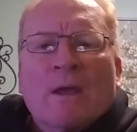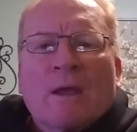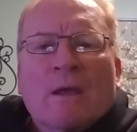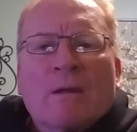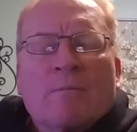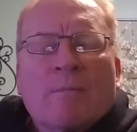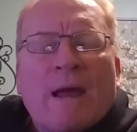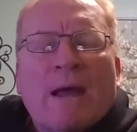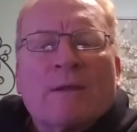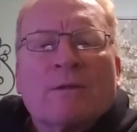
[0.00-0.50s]

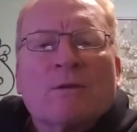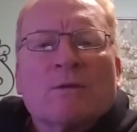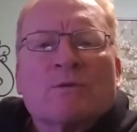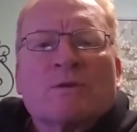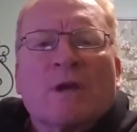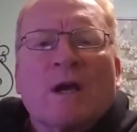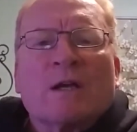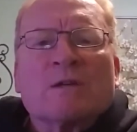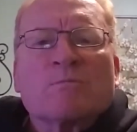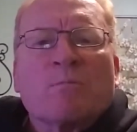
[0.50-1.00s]
And Matthew's
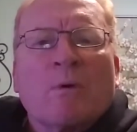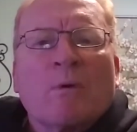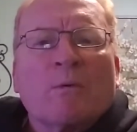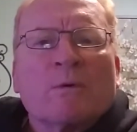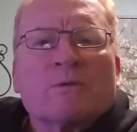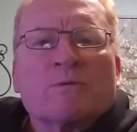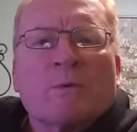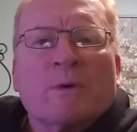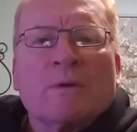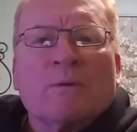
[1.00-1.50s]
Gospel
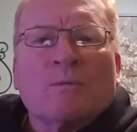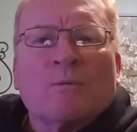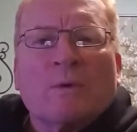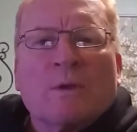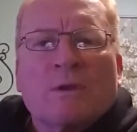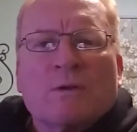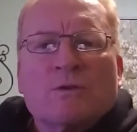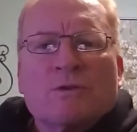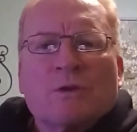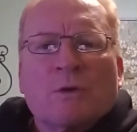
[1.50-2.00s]
was written
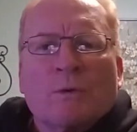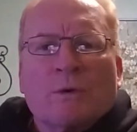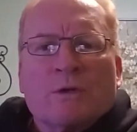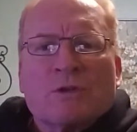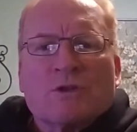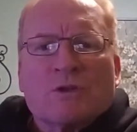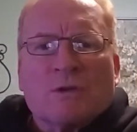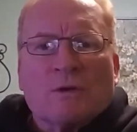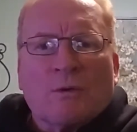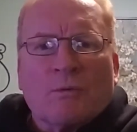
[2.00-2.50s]
with a
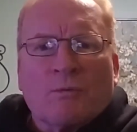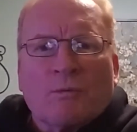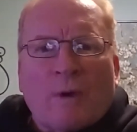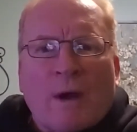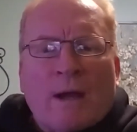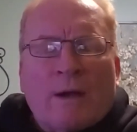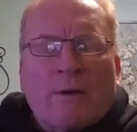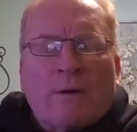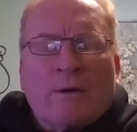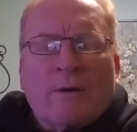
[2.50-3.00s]
Jewish
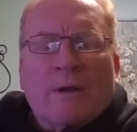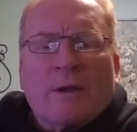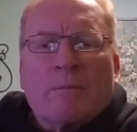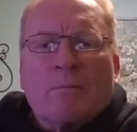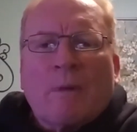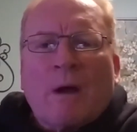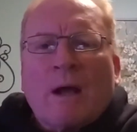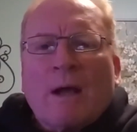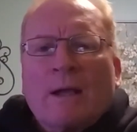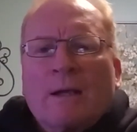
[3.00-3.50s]
writer in
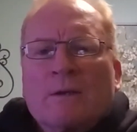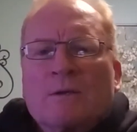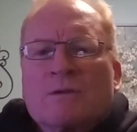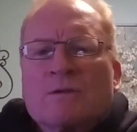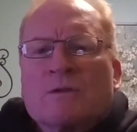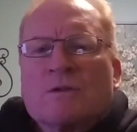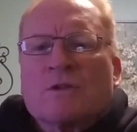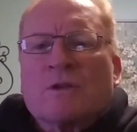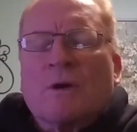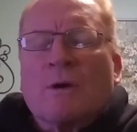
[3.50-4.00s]
mind.
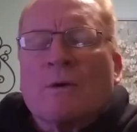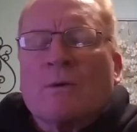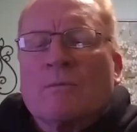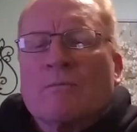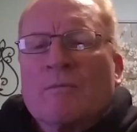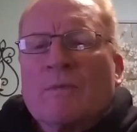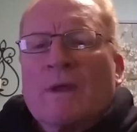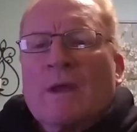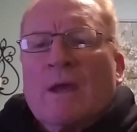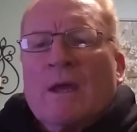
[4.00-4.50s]
And so
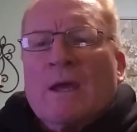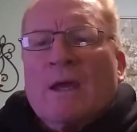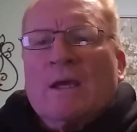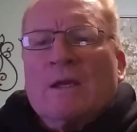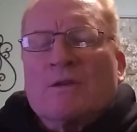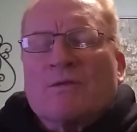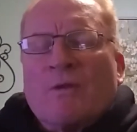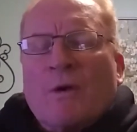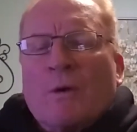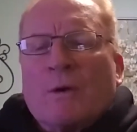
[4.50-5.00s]

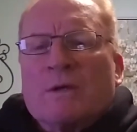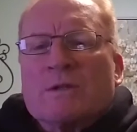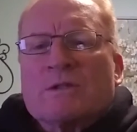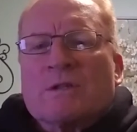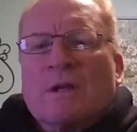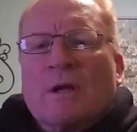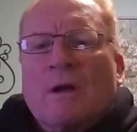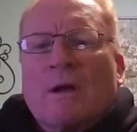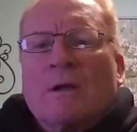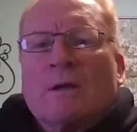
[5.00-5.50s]
he's
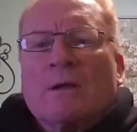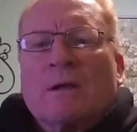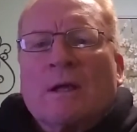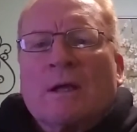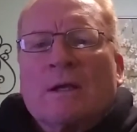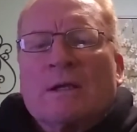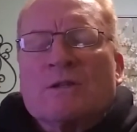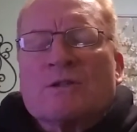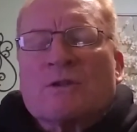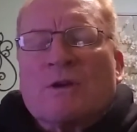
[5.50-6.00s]
focused on,
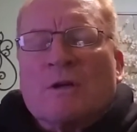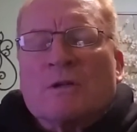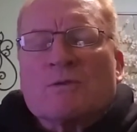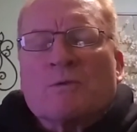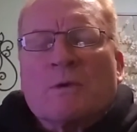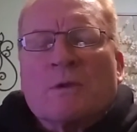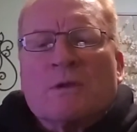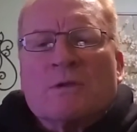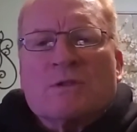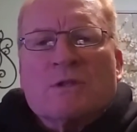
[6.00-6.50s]
and he starts
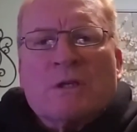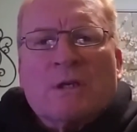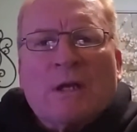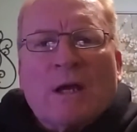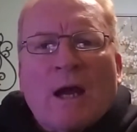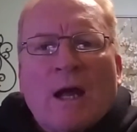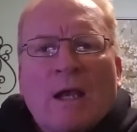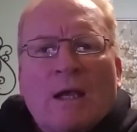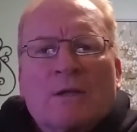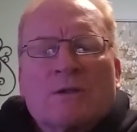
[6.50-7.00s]
with a
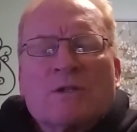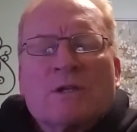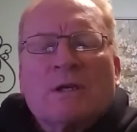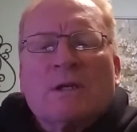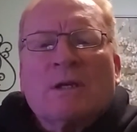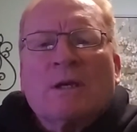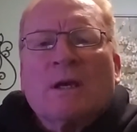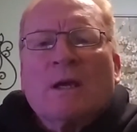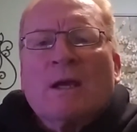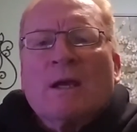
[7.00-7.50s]

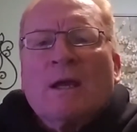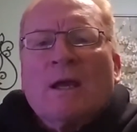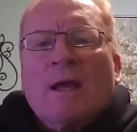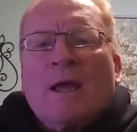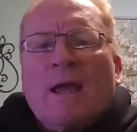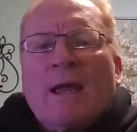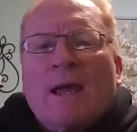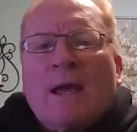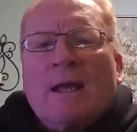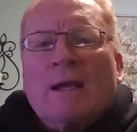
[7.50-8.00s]
genealogy,
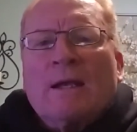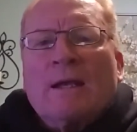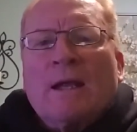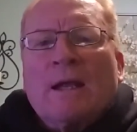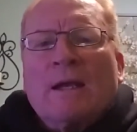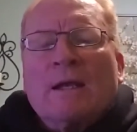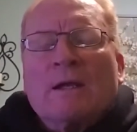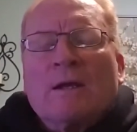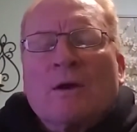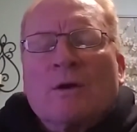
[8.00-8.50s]
and,
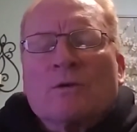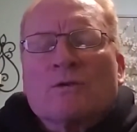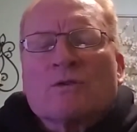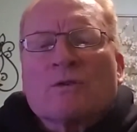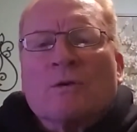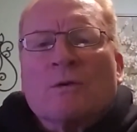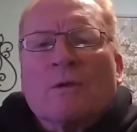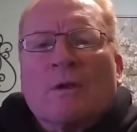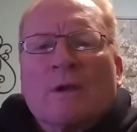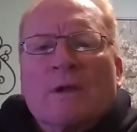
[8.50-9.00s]
and he goes
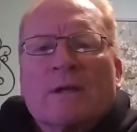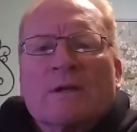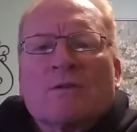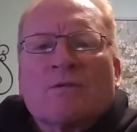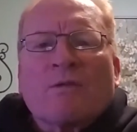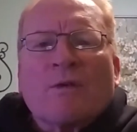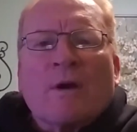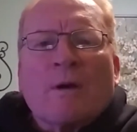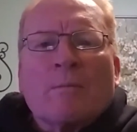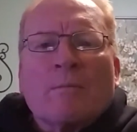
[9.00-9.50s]
through the list
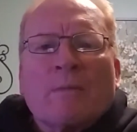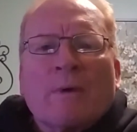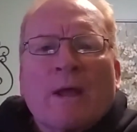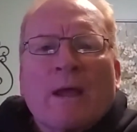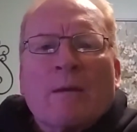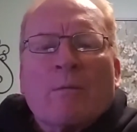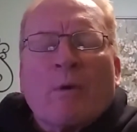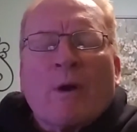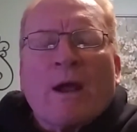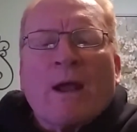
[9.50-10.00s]
from
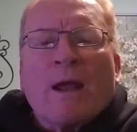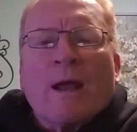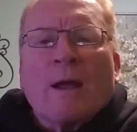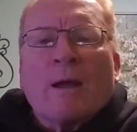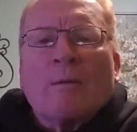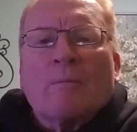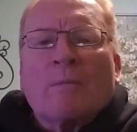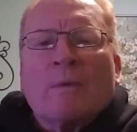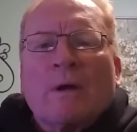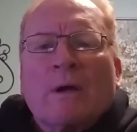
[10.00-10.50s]

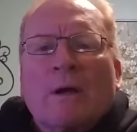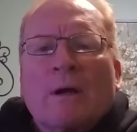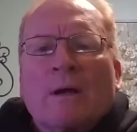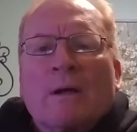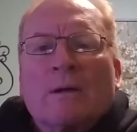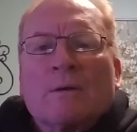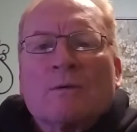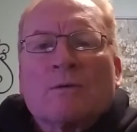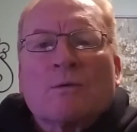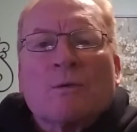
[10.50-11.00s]
Abraham
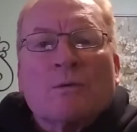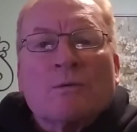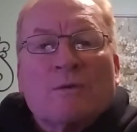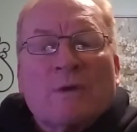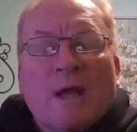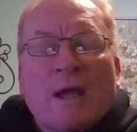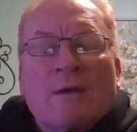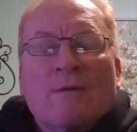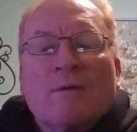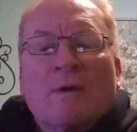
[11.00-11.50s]
uh, through
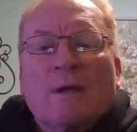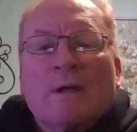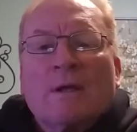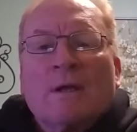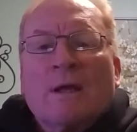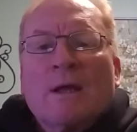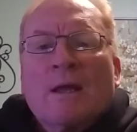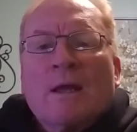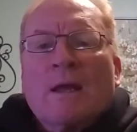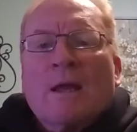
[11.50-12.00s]

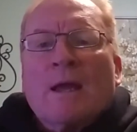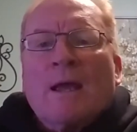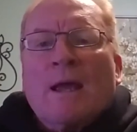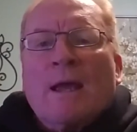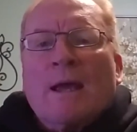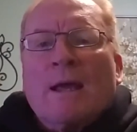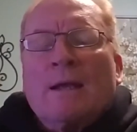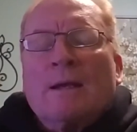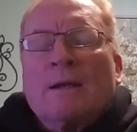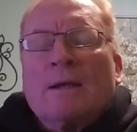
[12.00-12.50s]
David
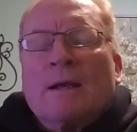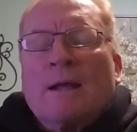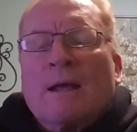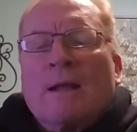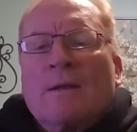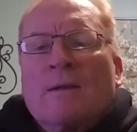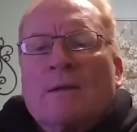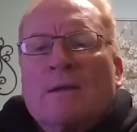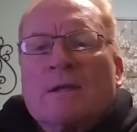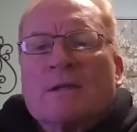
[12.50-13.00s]
and
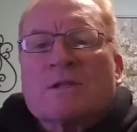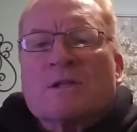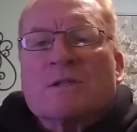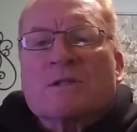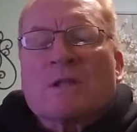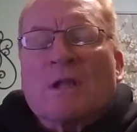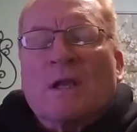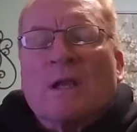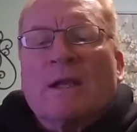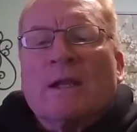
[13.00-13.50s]
and this
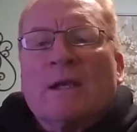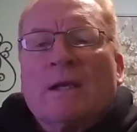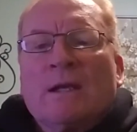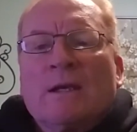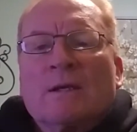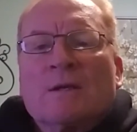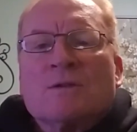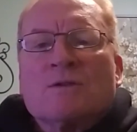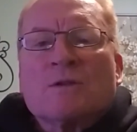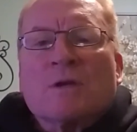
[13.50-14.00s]
is the
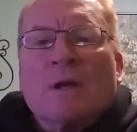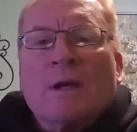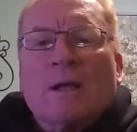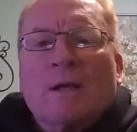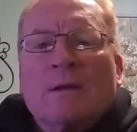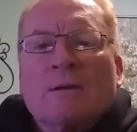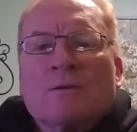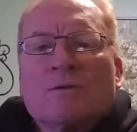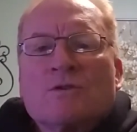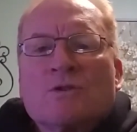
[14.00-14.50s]
lineage
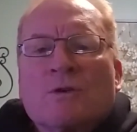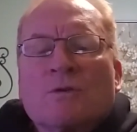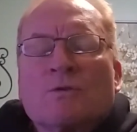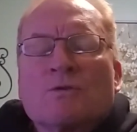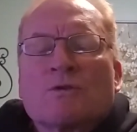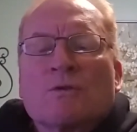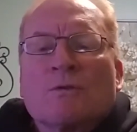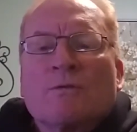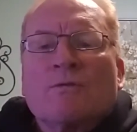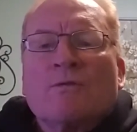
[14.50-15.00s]
and
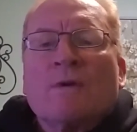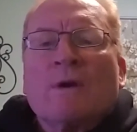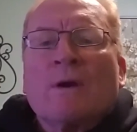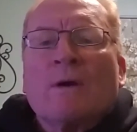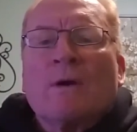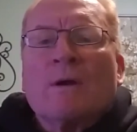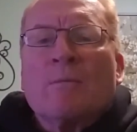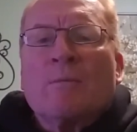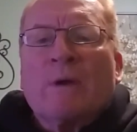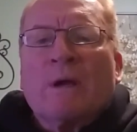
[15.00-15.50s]
Jews are
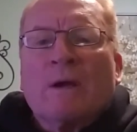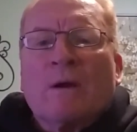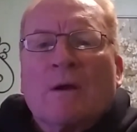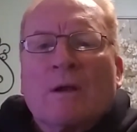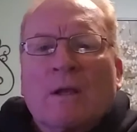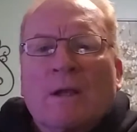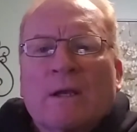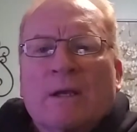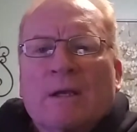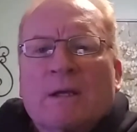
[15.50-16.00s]
very big
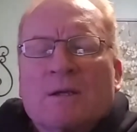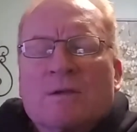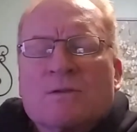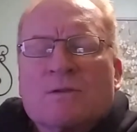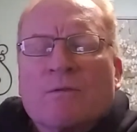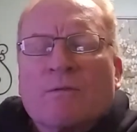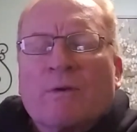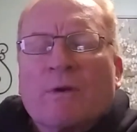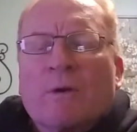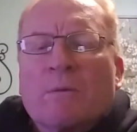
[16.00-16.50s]
on lineage
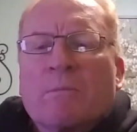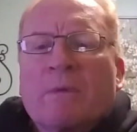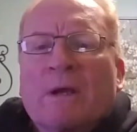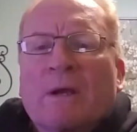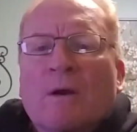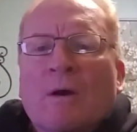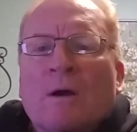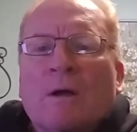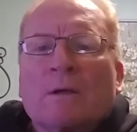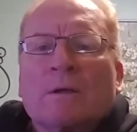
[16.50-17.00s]
they're very
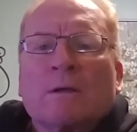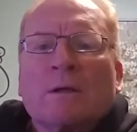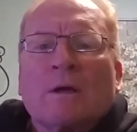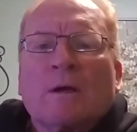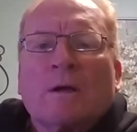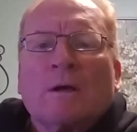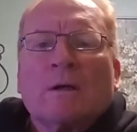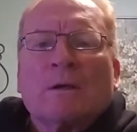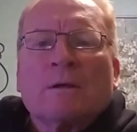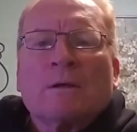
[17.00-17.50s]
big on
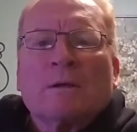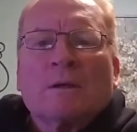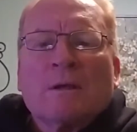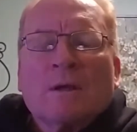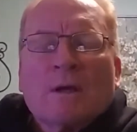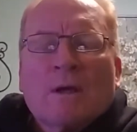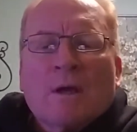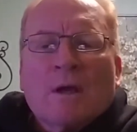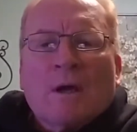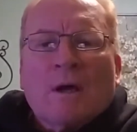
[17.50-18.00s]
on
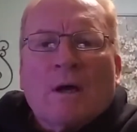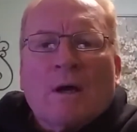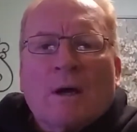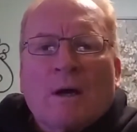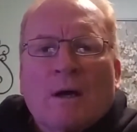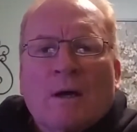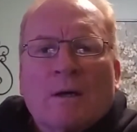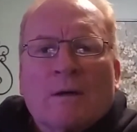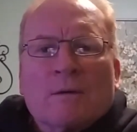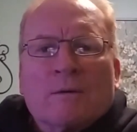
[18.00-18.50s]

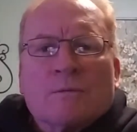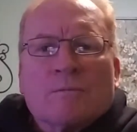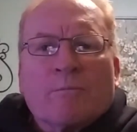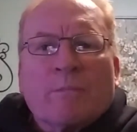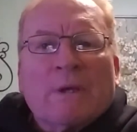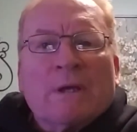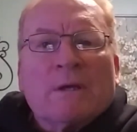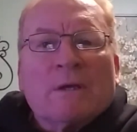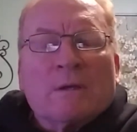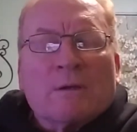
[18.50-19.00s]
uh,
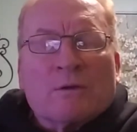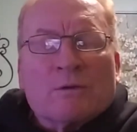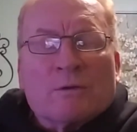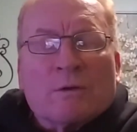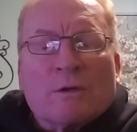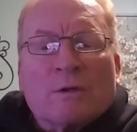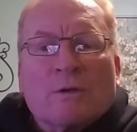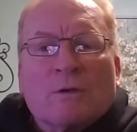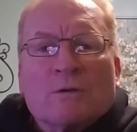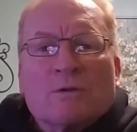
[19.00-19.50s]
being
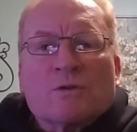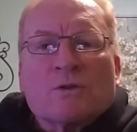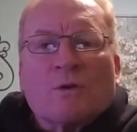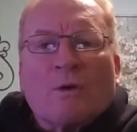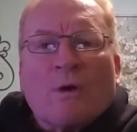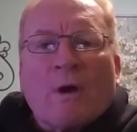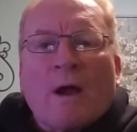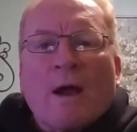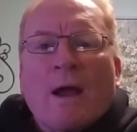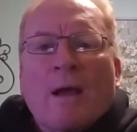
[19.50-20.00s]
a, a, good
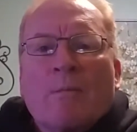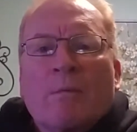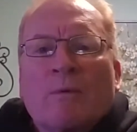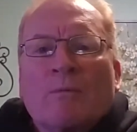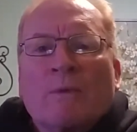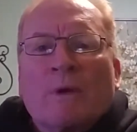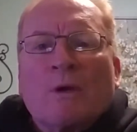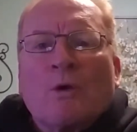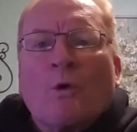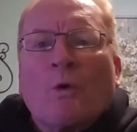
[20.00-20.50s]
scribe
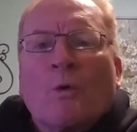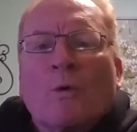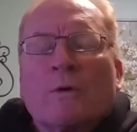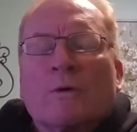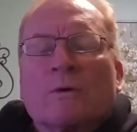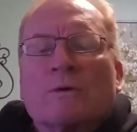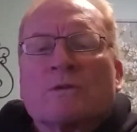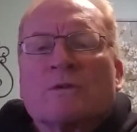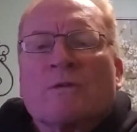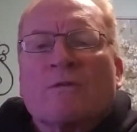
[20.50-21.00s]
and
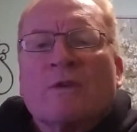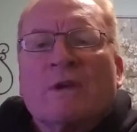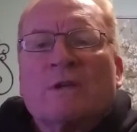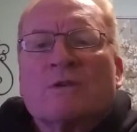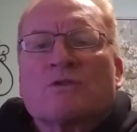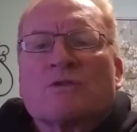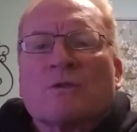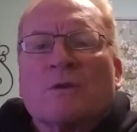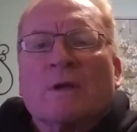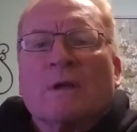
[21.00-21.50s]
recorders of
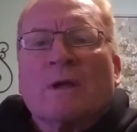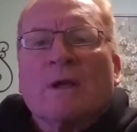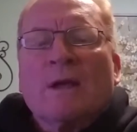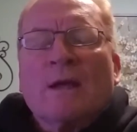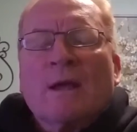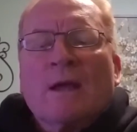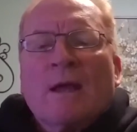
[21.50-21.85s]
history.